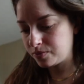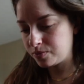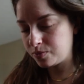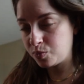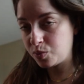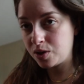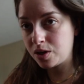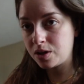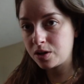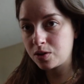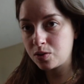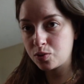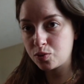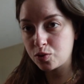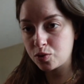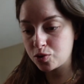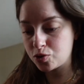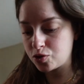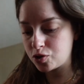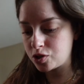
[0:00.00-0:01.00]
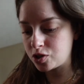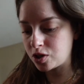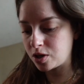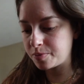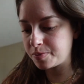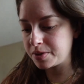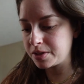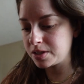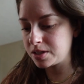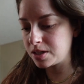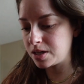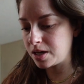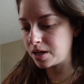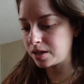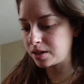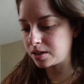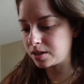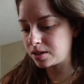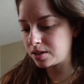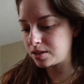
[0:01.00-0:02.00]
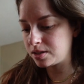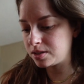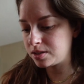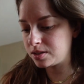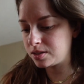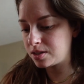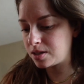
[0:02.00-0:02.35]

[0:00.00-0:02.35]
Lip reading: We gotta go grocery shopping today, cause